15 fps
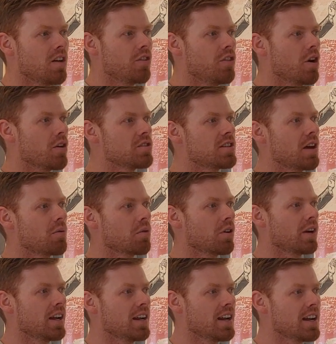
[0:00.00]
Those that
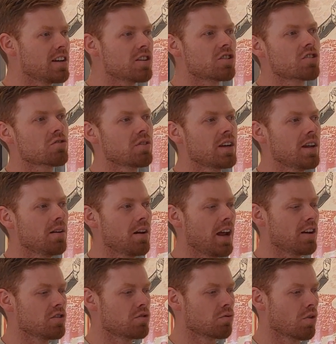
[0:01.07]
were in industry
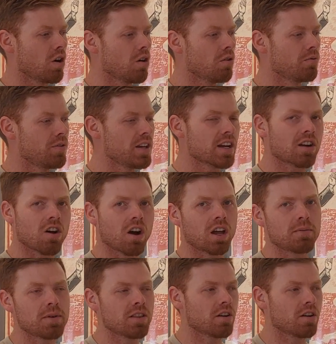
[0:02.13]
and drove the economy,